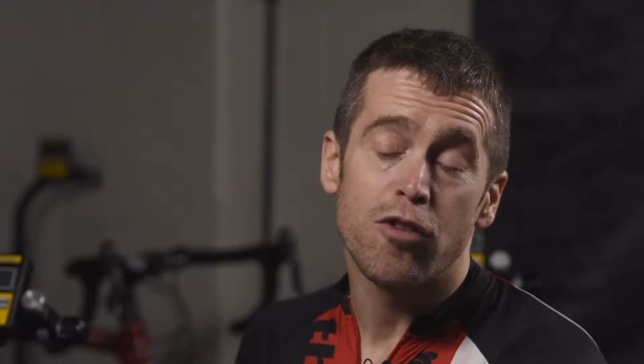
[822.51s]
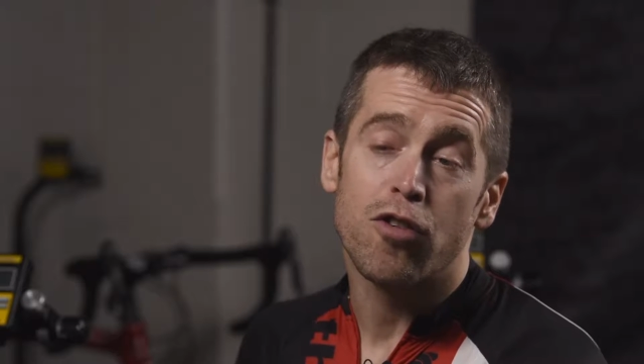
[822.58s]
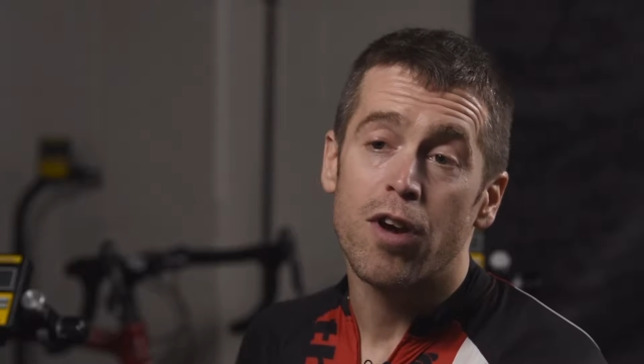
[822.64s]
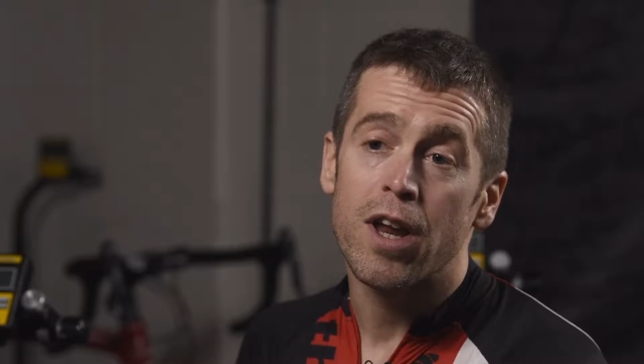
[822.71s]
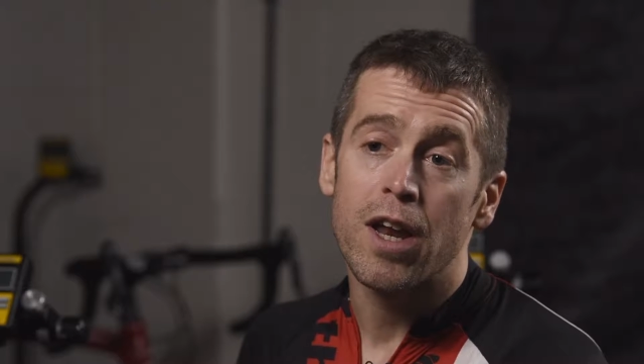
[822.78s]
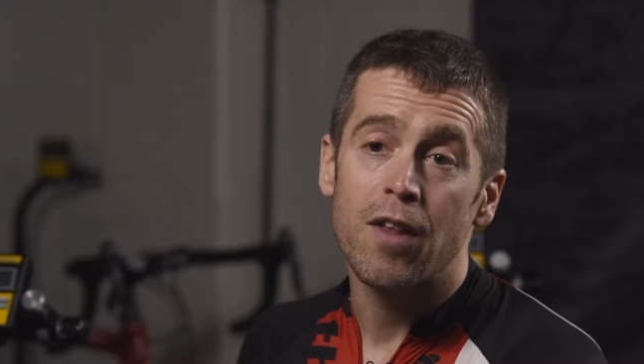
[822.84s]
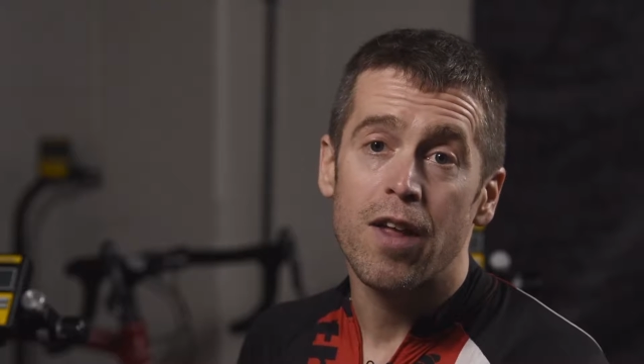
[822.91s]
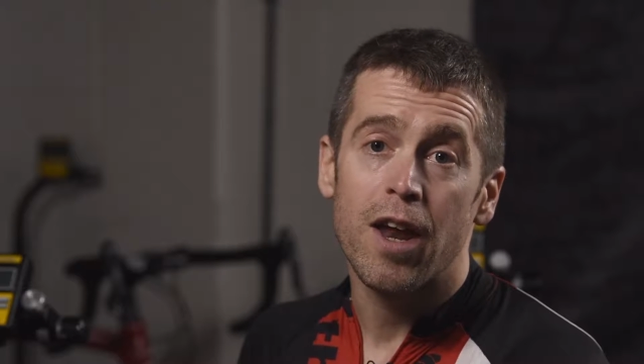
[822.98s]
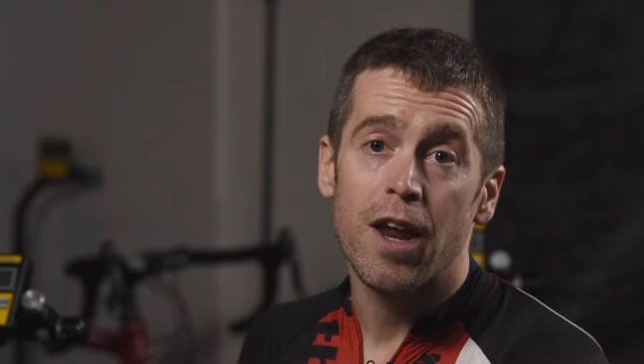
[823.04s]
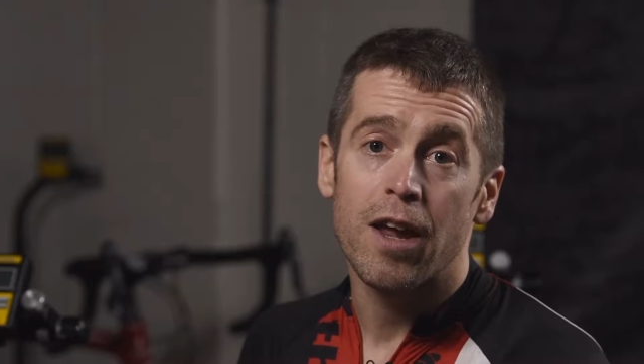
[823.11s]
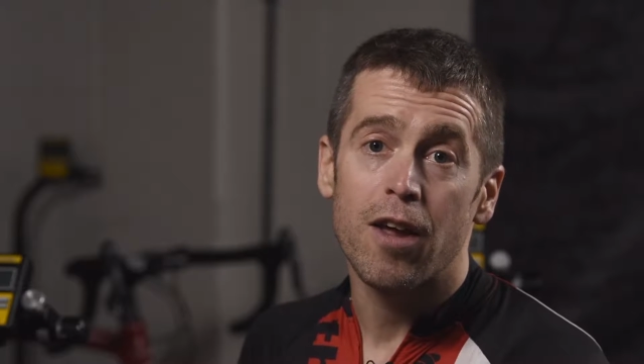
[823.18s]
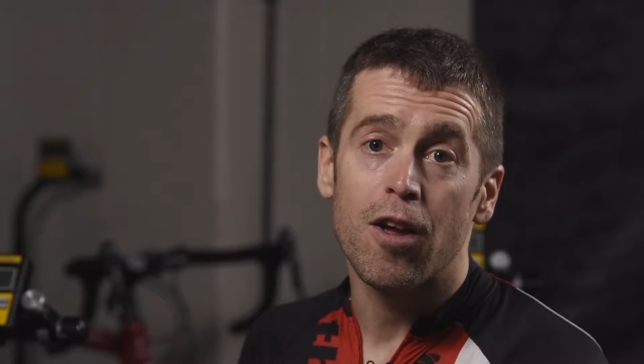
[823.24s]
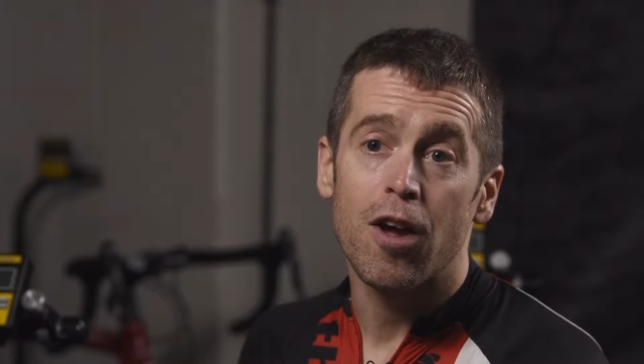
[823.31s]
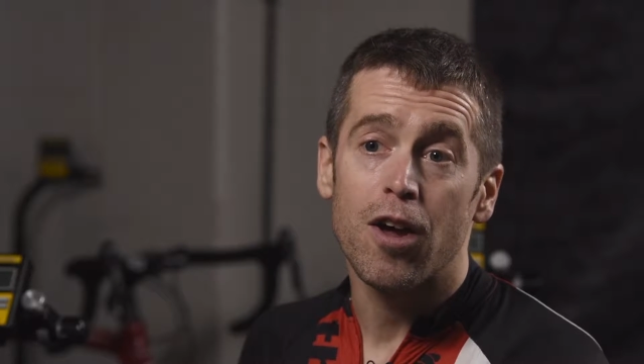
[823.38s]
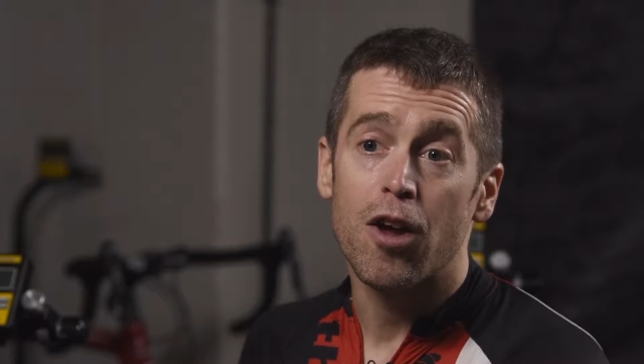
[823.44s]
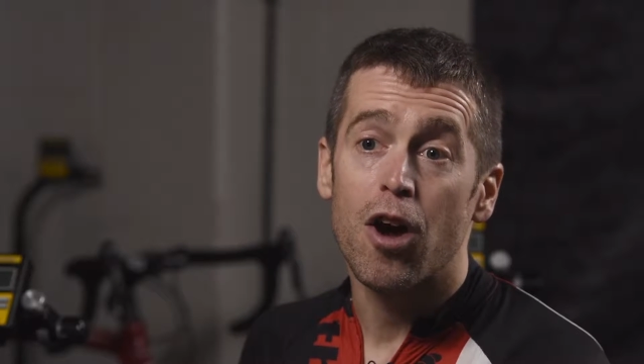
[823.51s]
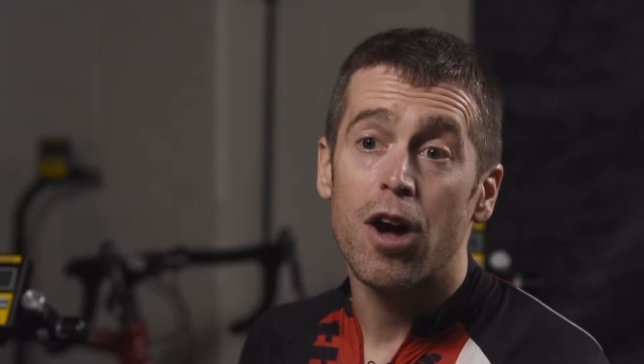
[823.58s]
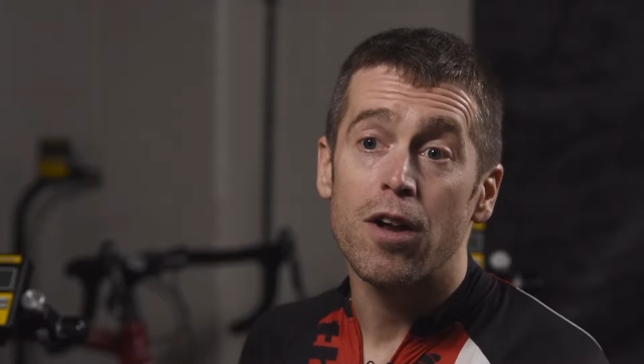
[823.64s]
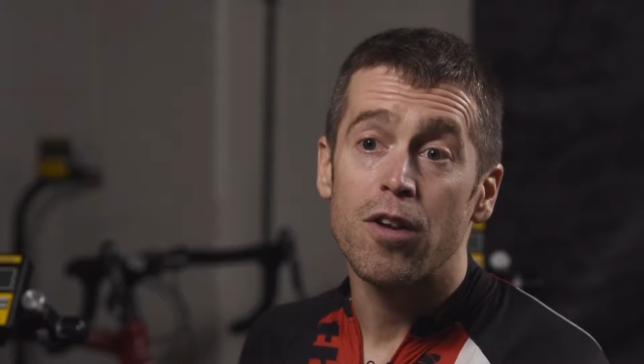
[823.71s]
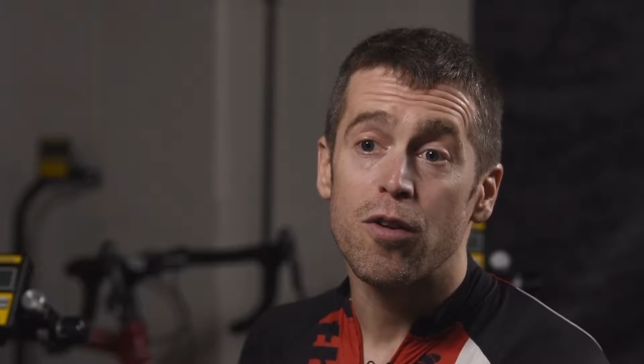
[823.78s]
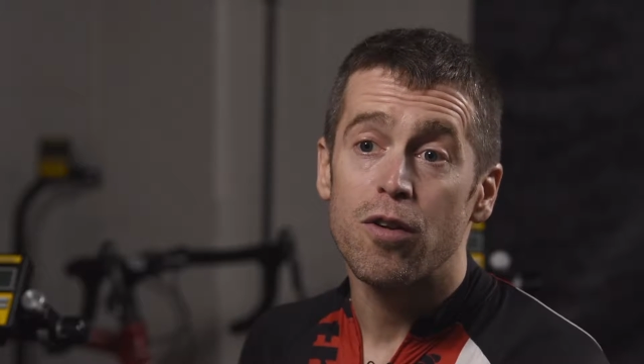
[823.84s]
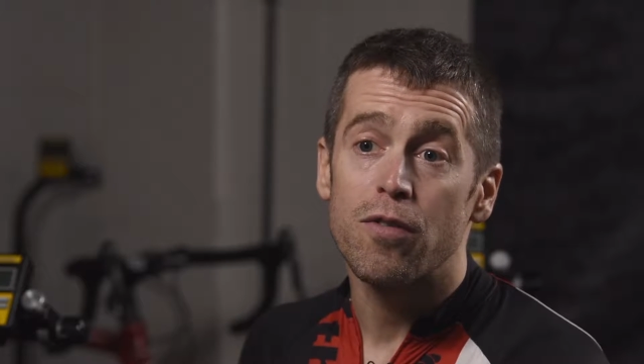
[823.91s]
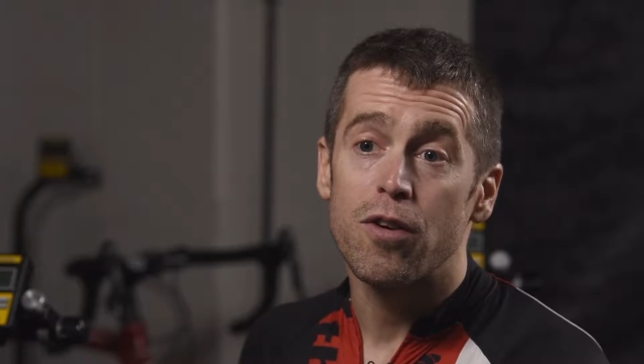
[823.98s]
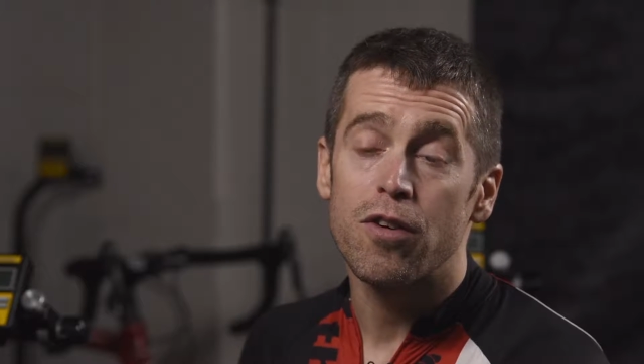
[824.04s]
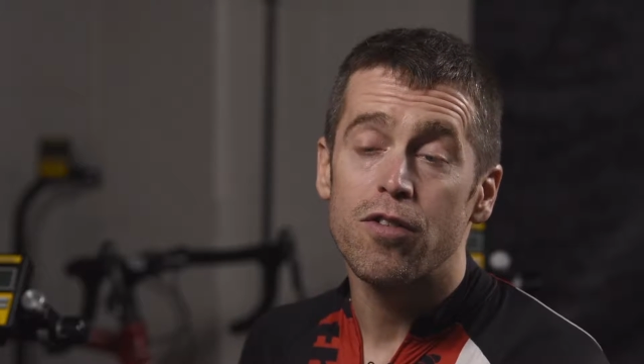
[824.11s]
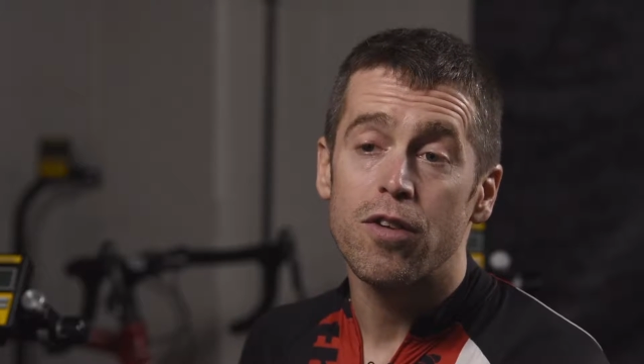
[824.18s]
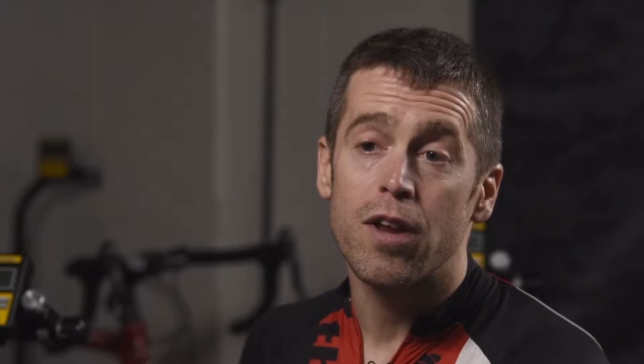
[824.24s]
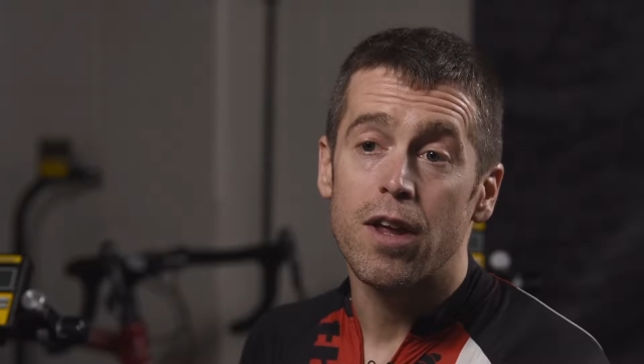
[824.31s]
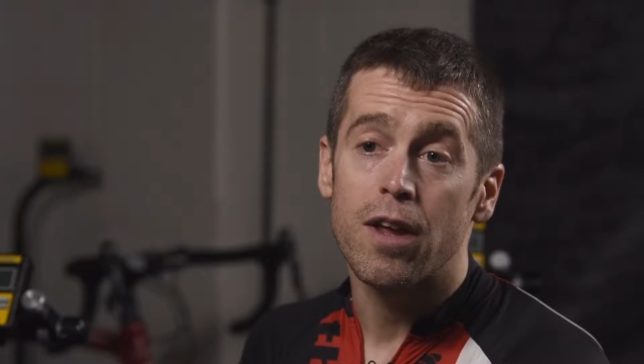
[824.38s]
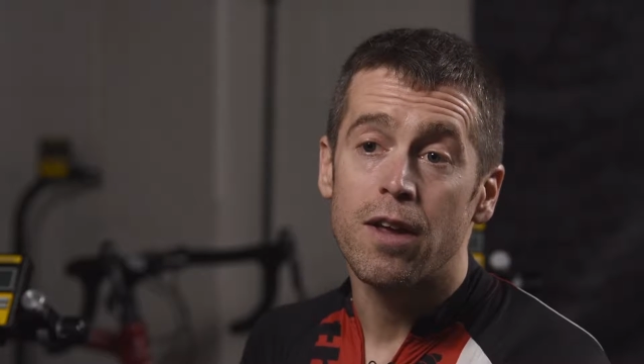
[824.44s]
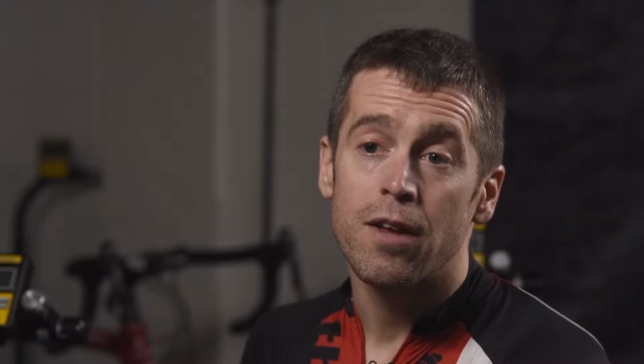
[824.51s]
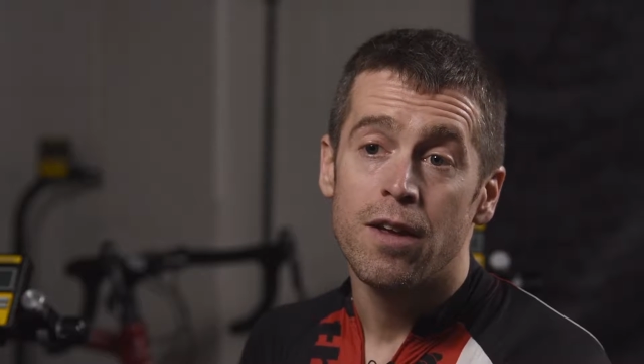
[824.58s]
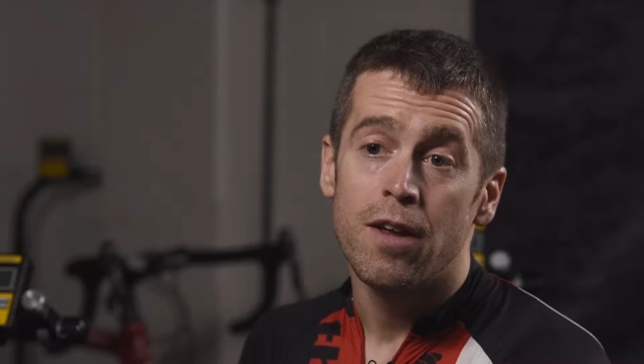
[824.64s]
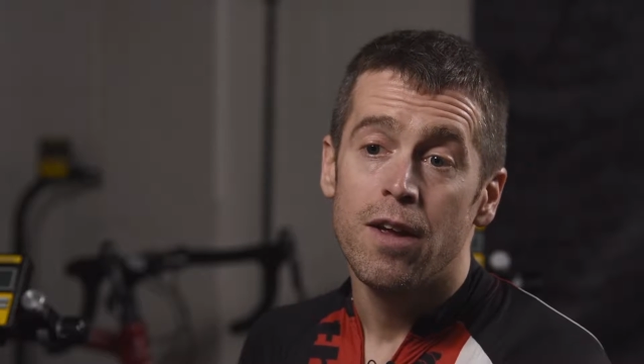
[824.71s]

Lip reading: training that I got in university